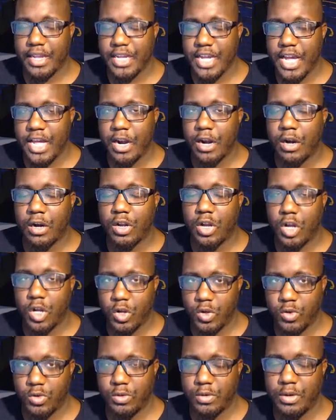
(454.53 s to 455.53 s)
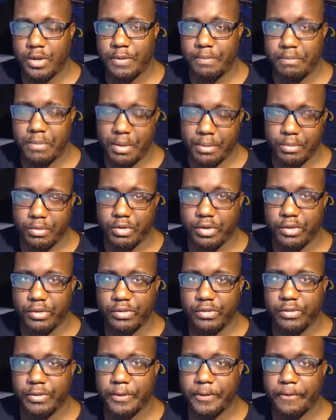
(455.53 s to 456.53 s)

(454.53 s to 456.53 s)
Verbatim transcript: at our own memories